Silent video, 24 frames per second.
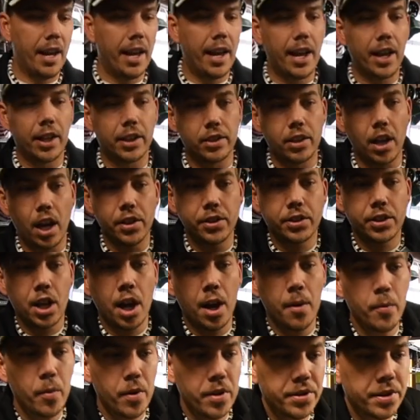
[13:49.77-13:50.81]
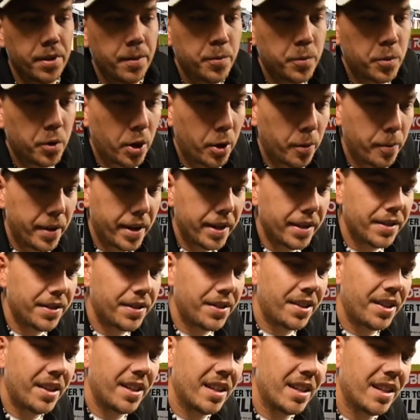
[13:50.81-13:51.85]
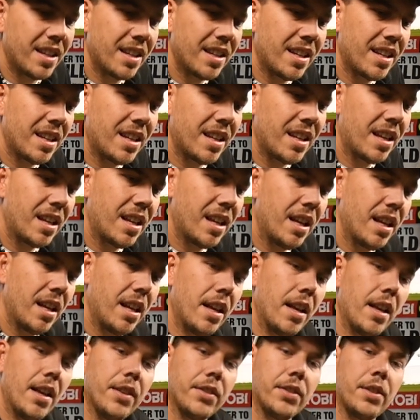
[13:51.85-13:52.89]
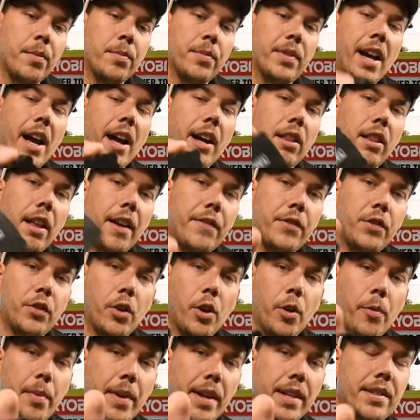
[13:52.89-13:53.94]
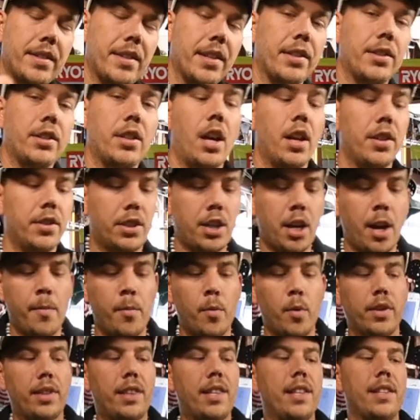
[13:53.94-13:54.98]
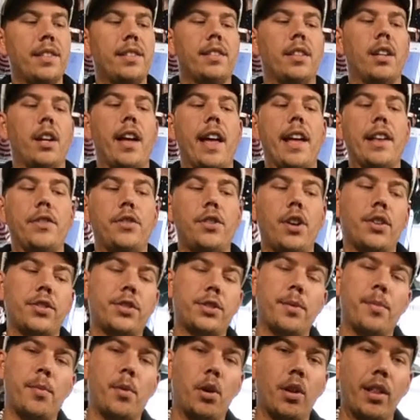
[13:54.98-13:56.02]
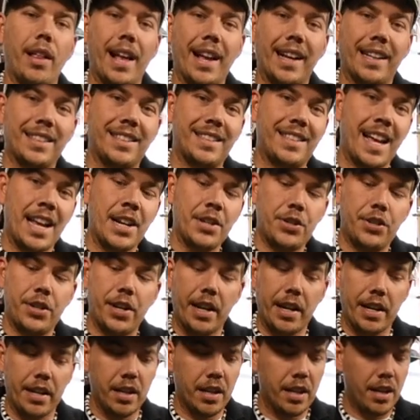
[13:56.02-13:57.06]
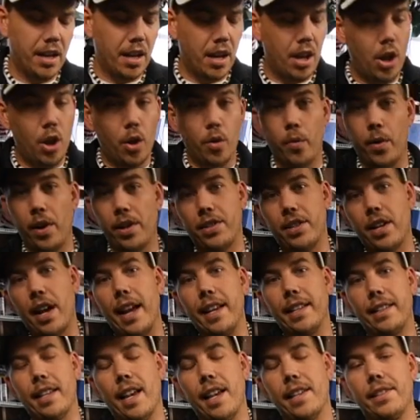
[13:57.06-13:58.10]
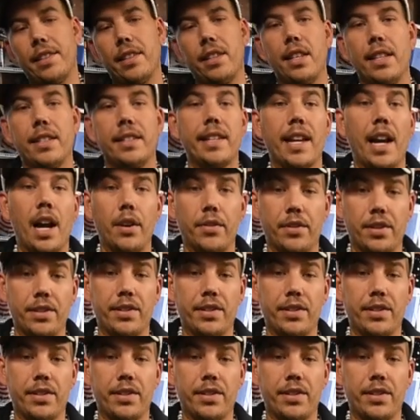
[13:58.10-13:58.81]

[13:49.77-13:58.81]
It does come with some drill bits, some TackLife drill bits. It does come with this uh, adjustable extension, which I tested this out.